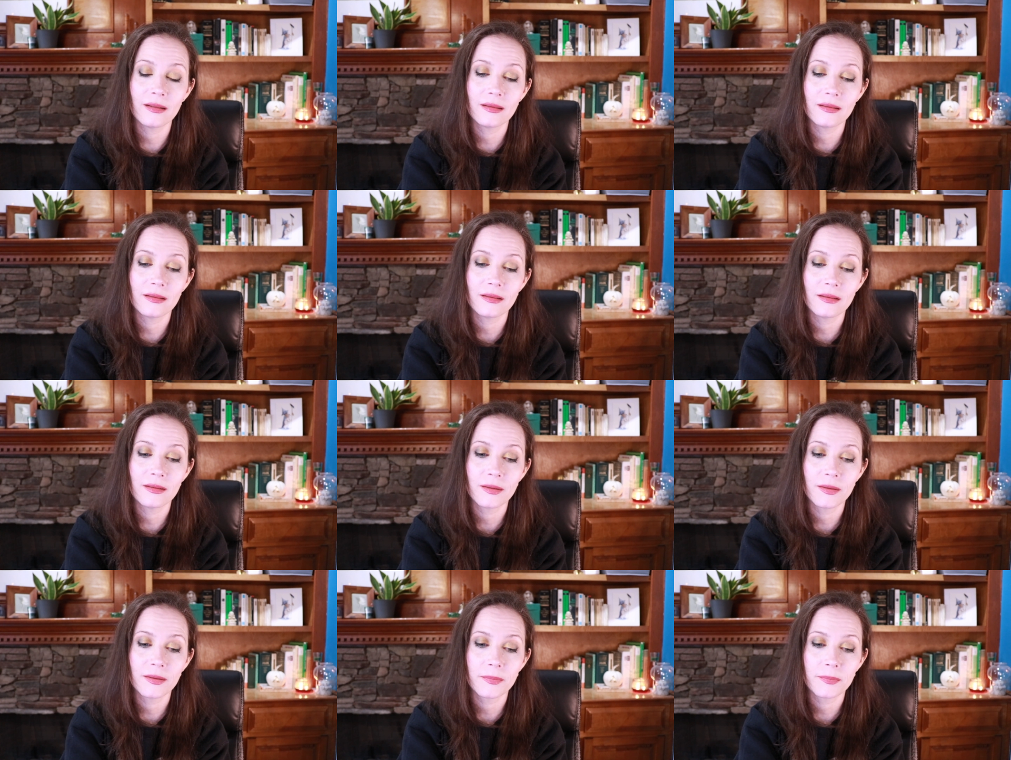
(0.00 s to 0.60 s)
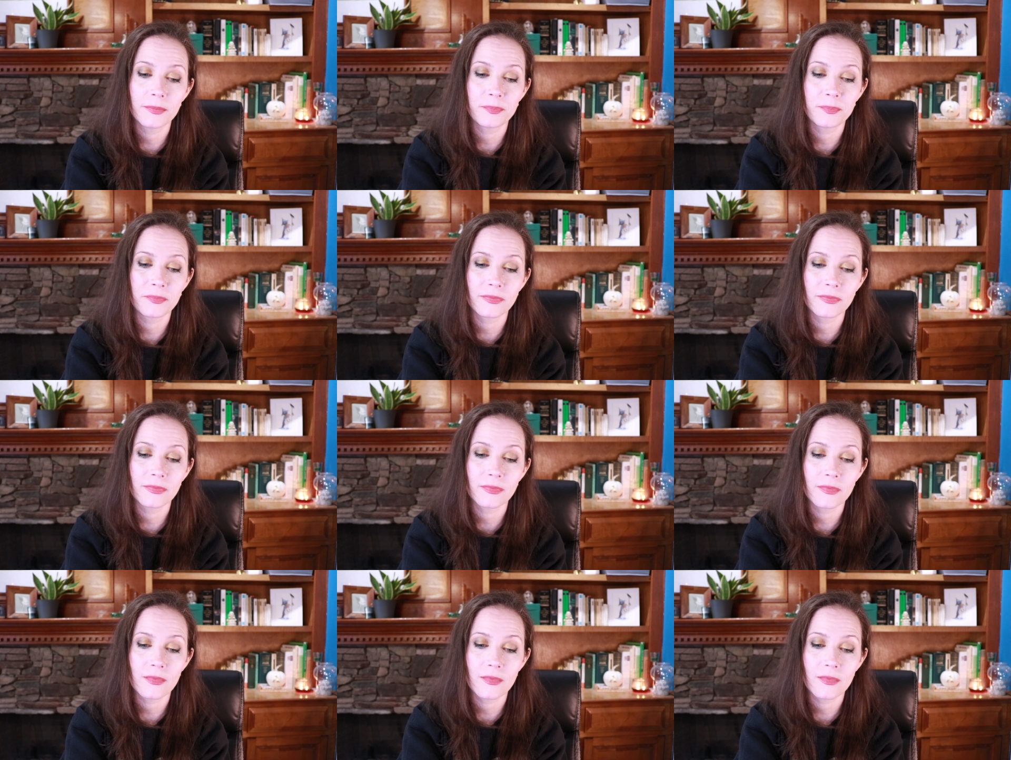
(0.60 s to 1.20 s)

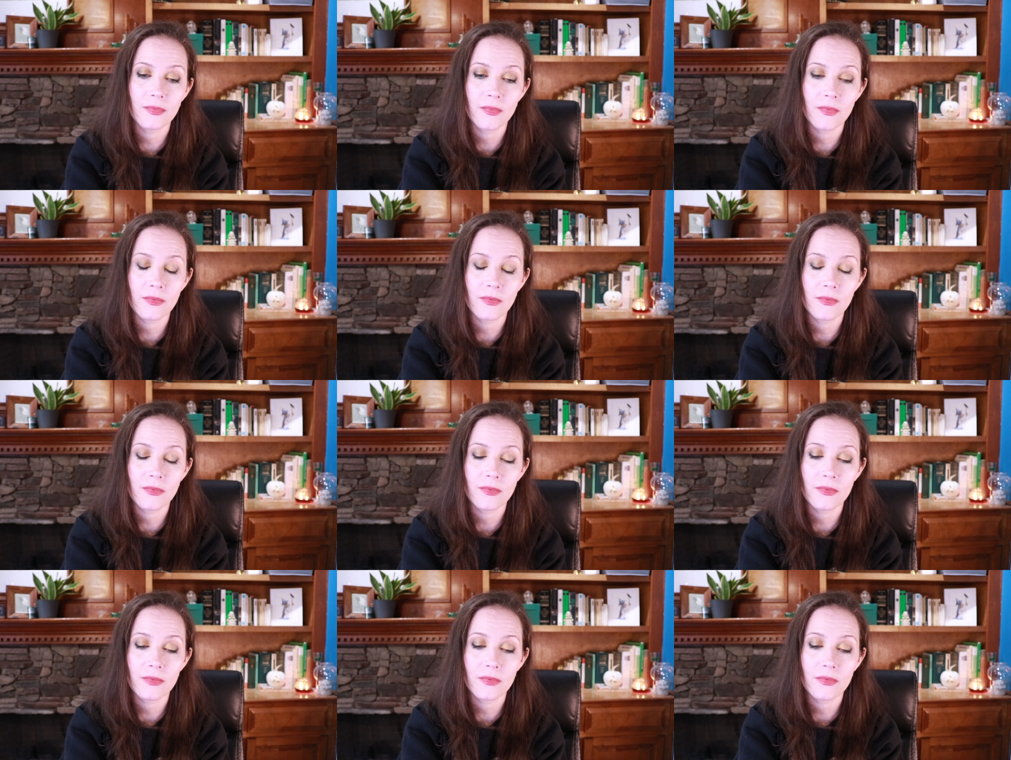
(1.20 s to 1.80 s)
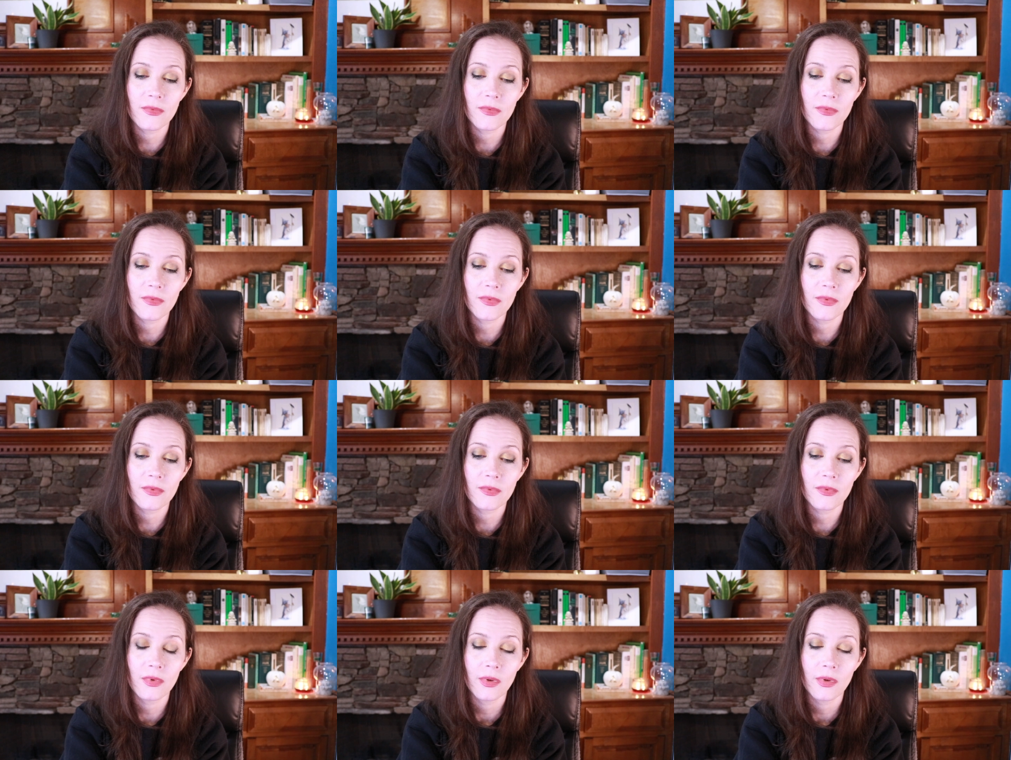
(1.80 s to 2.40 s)

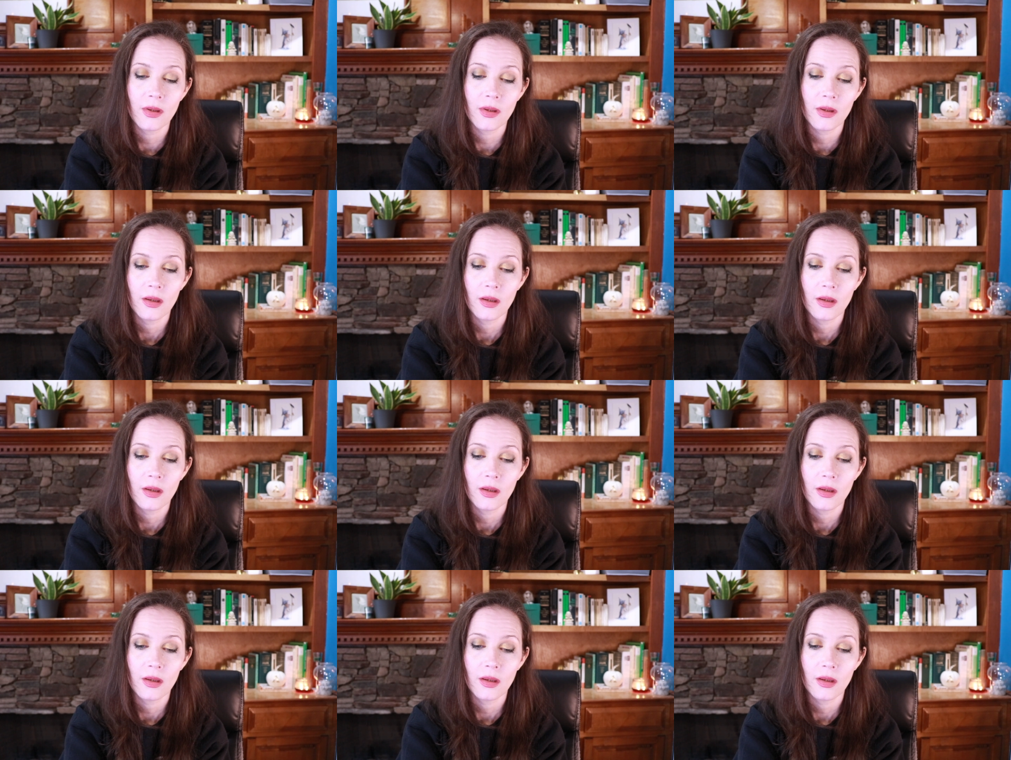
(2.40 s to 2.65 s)
Nothing is said.